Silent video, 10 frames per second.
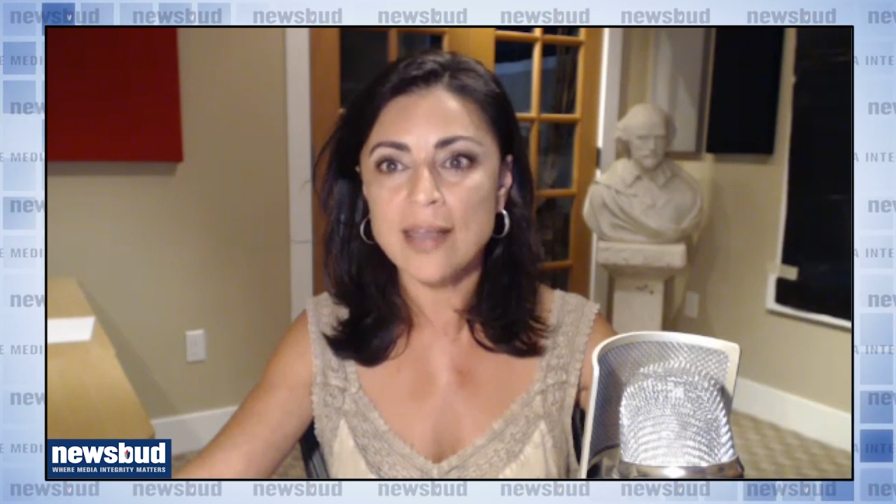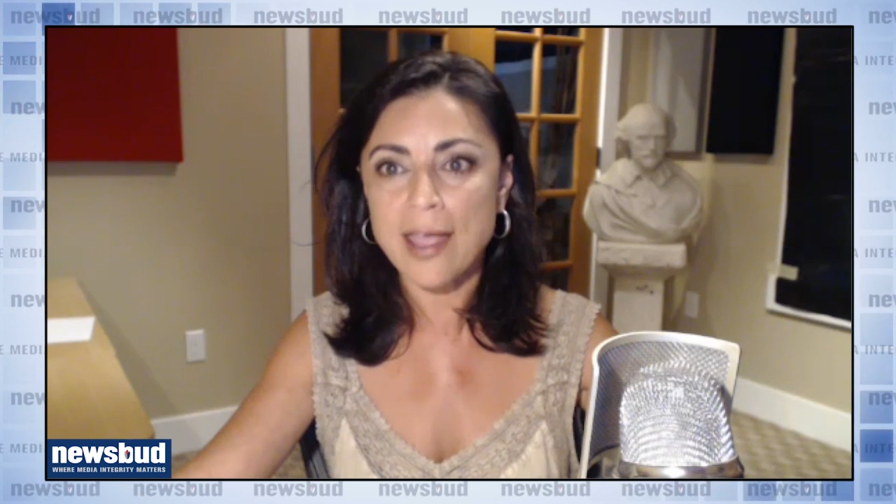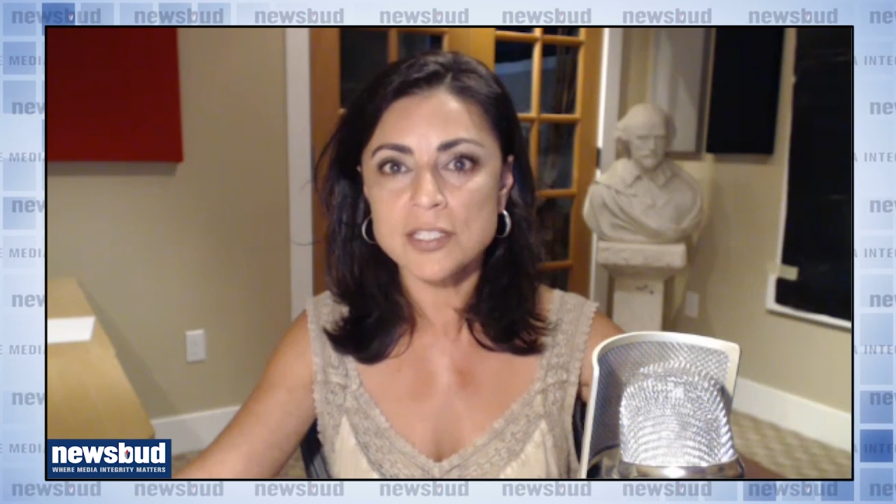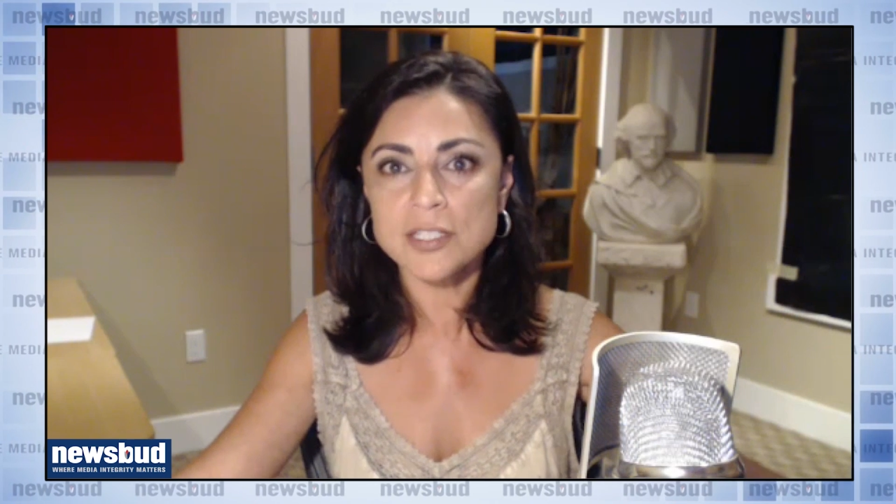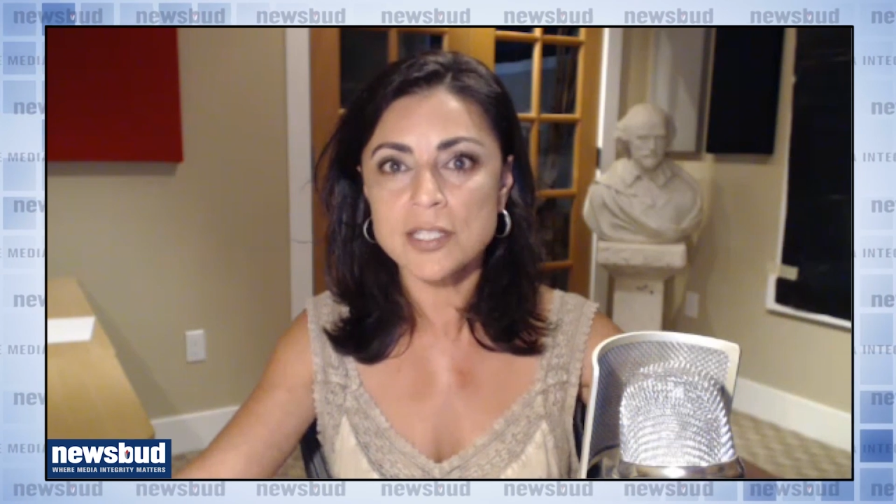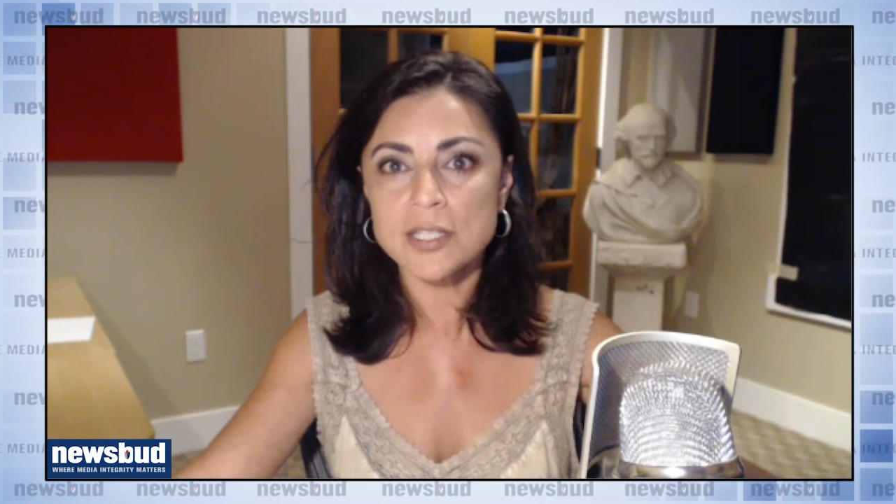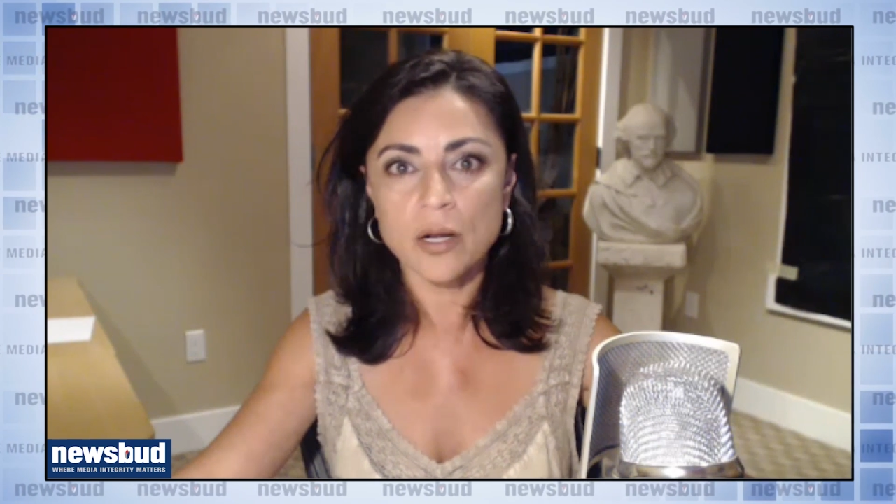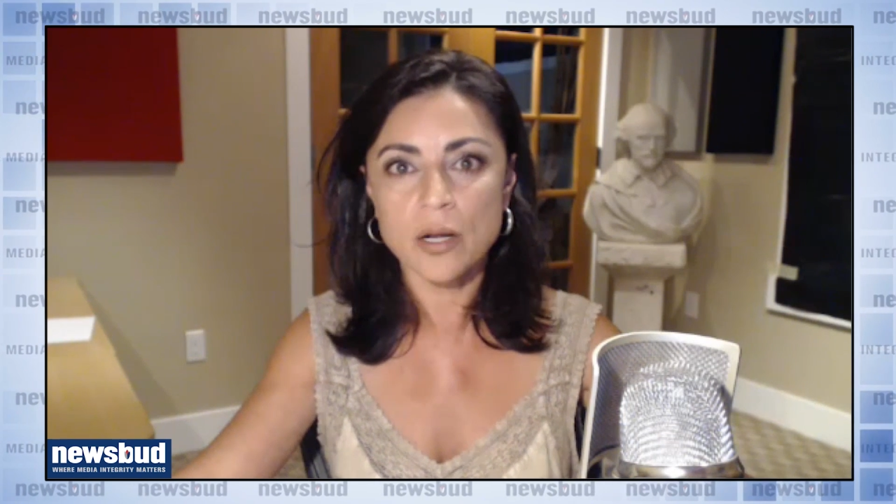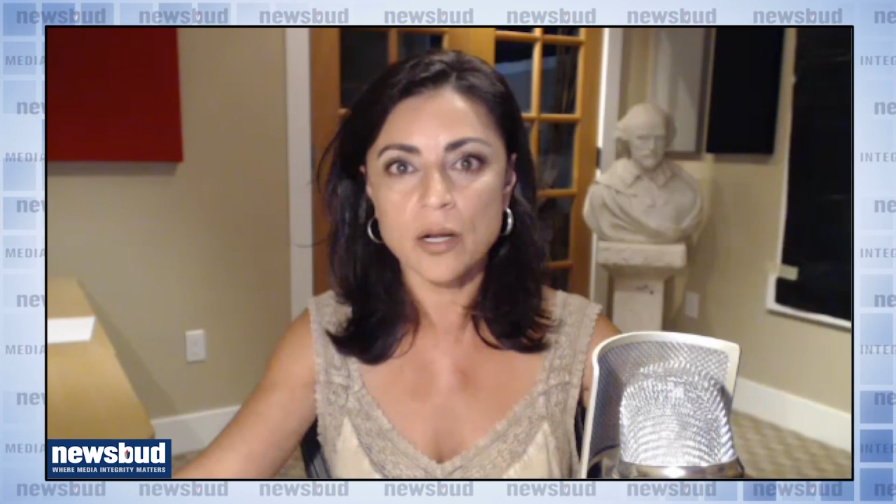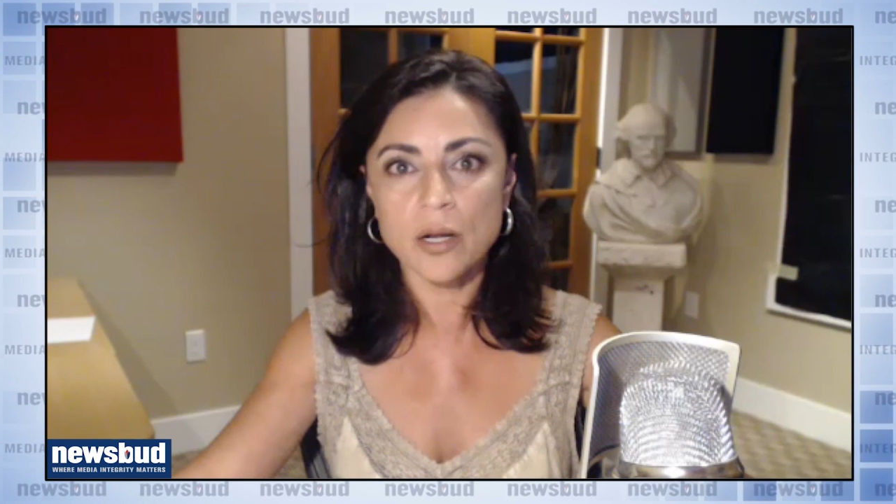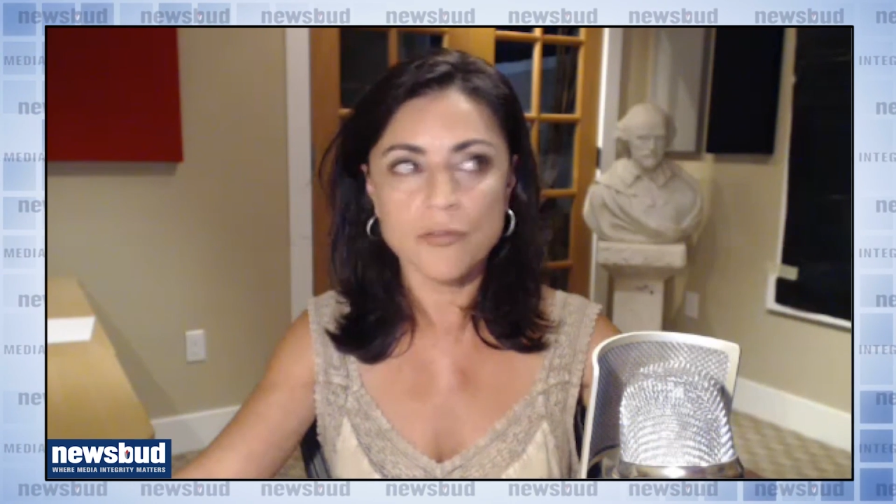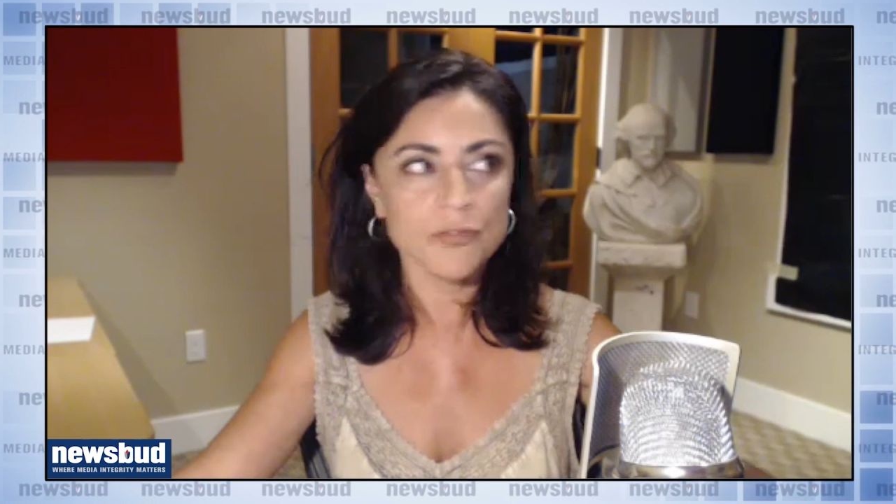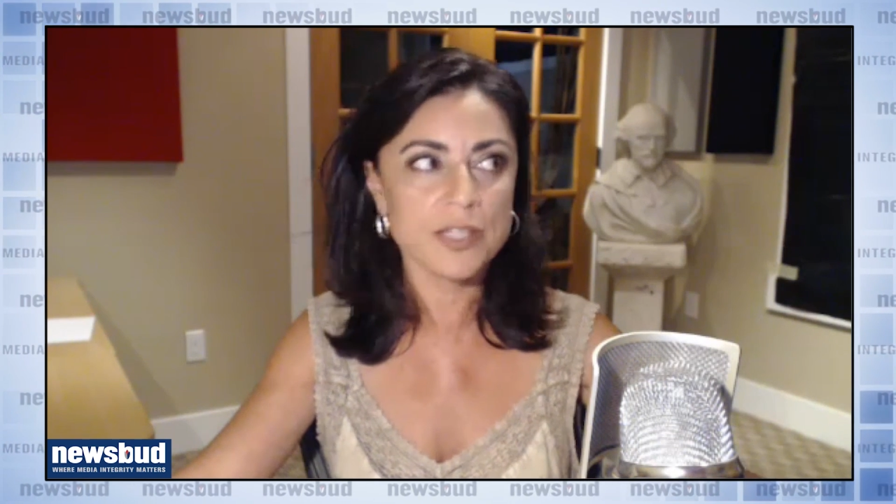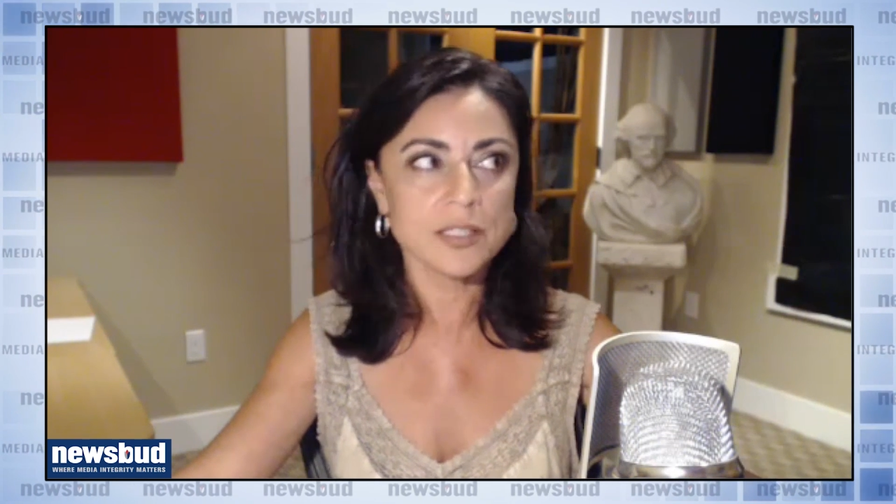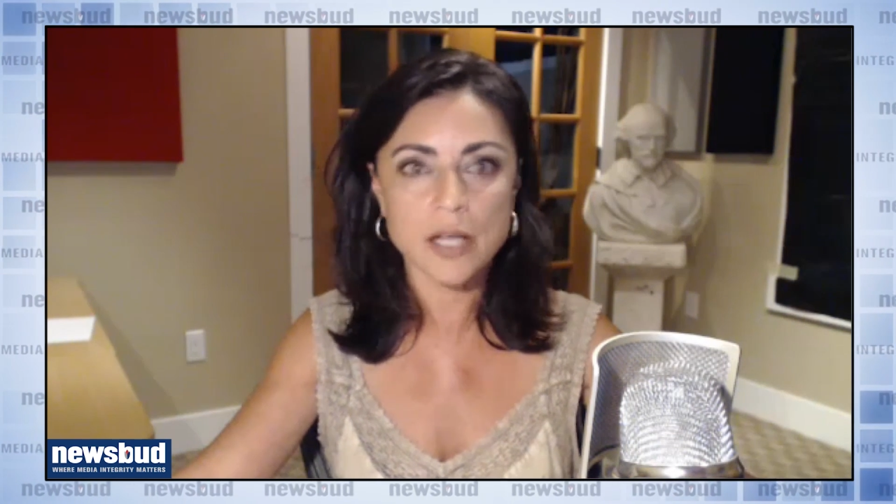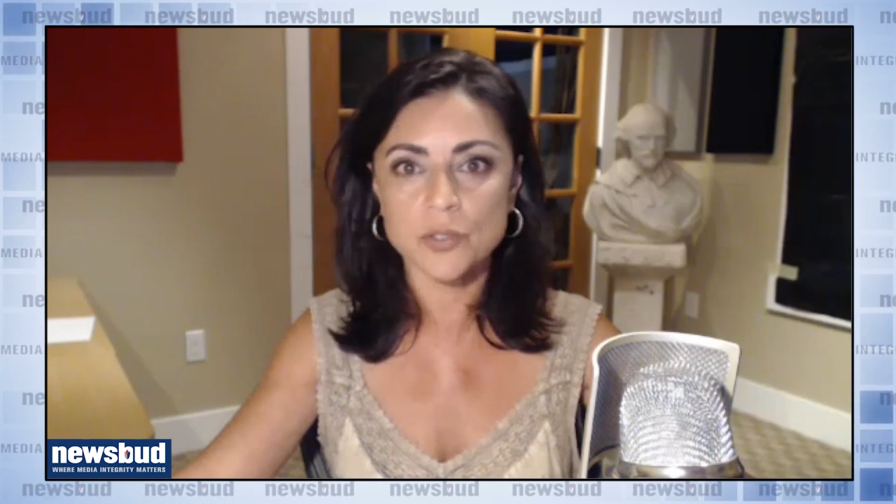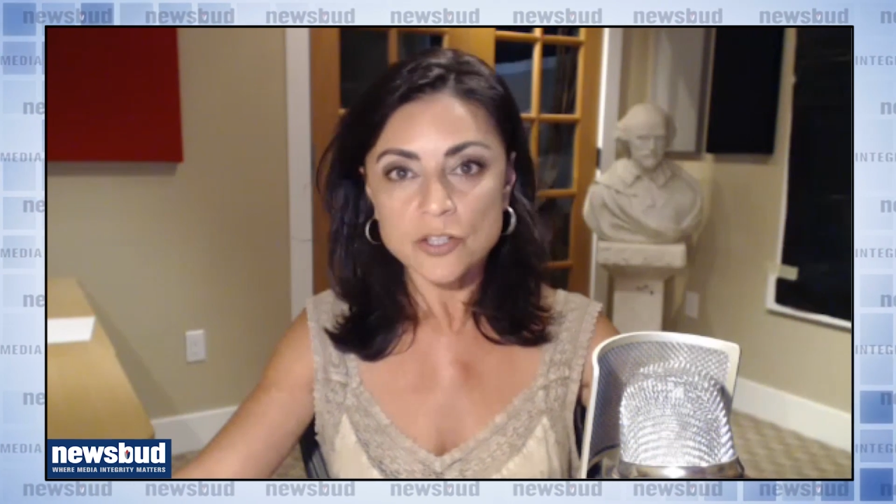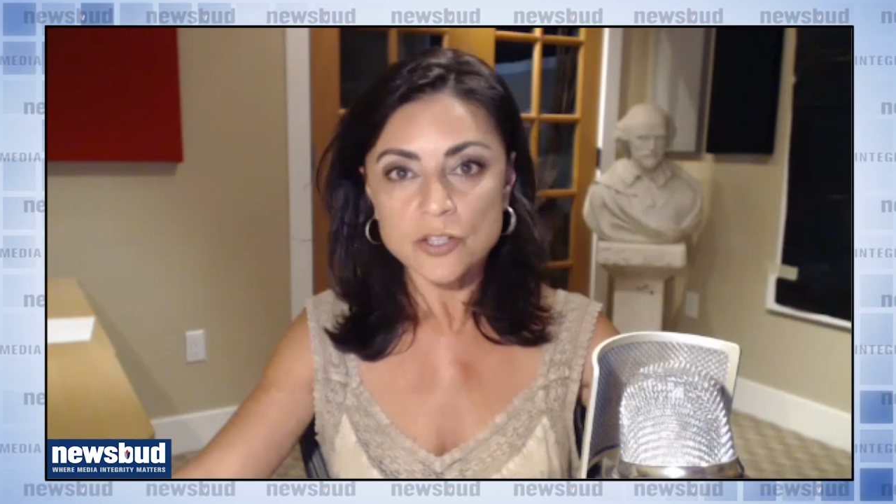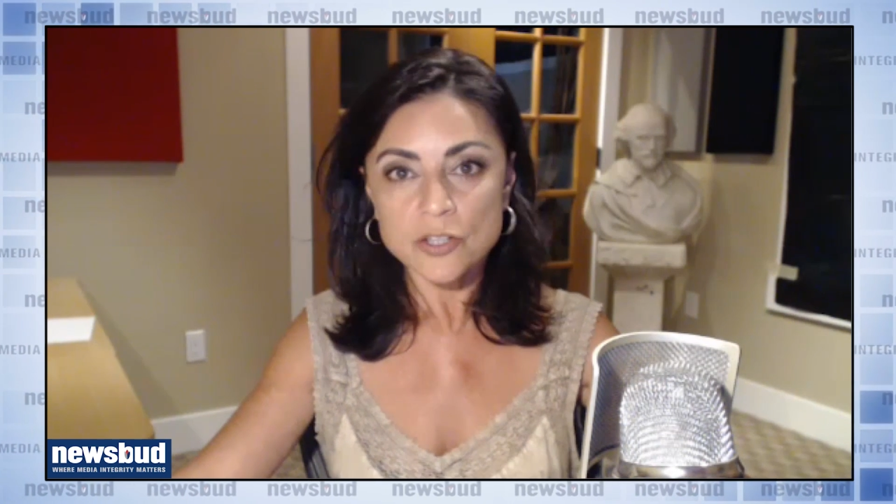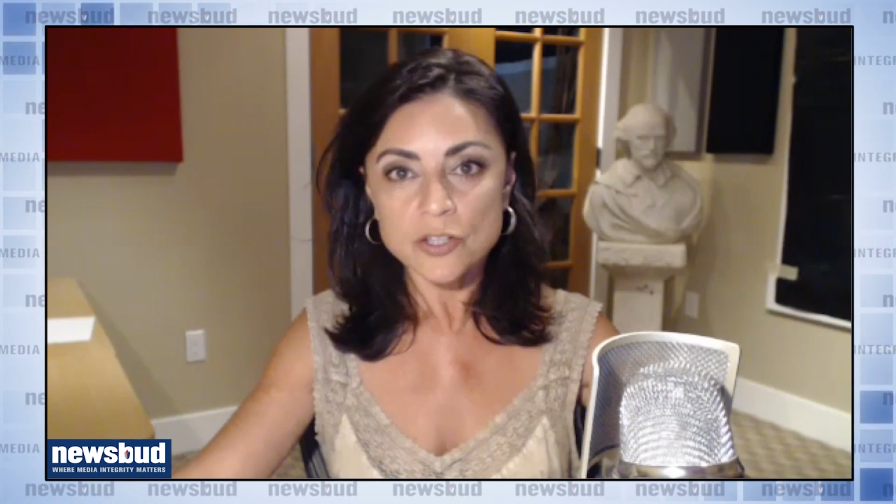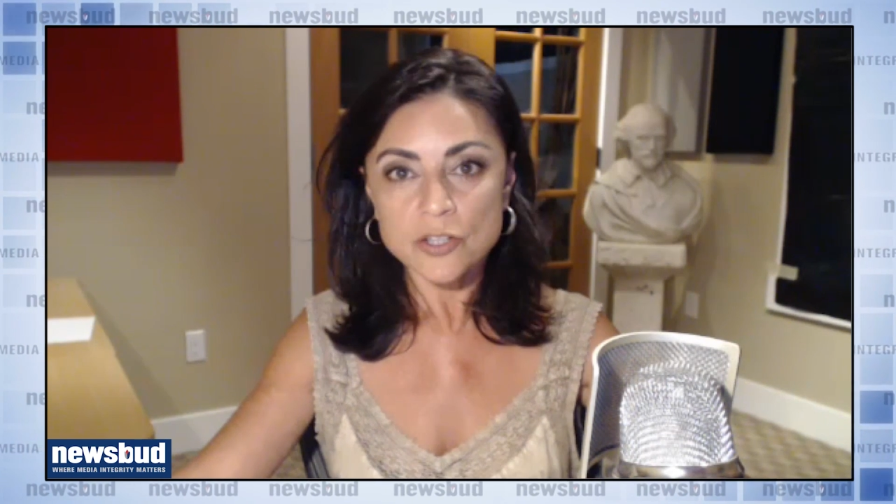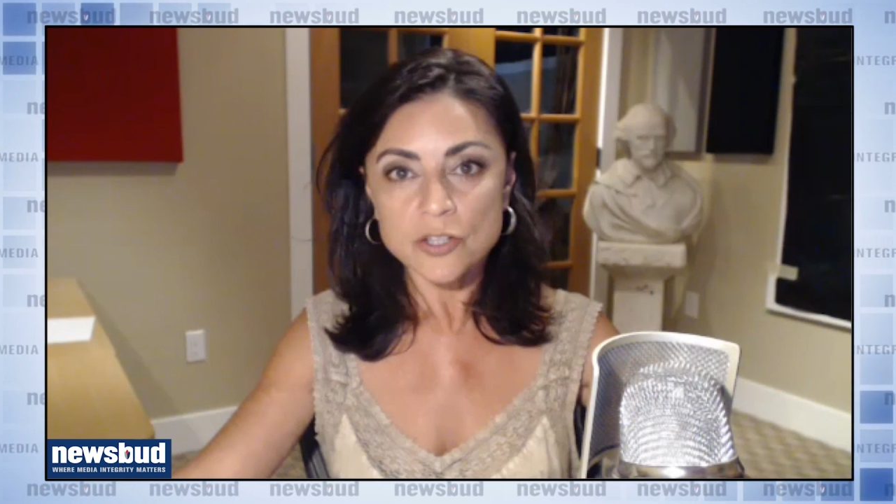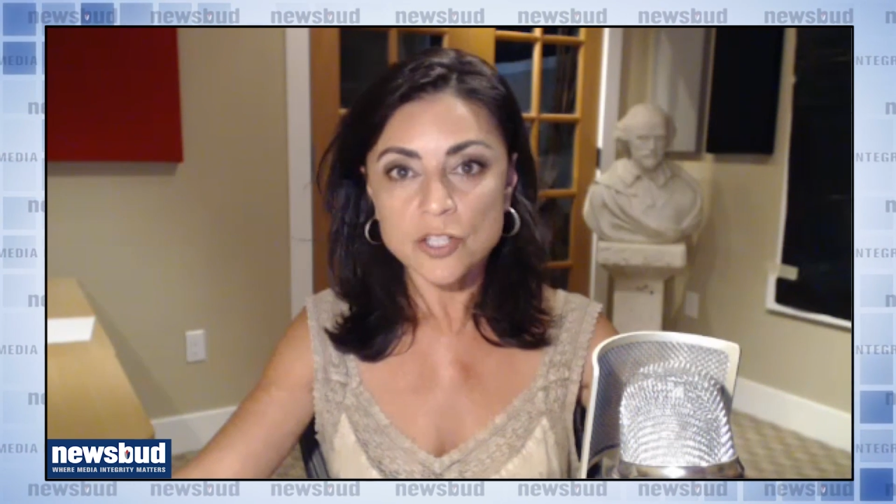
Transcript: in every single one of these countries.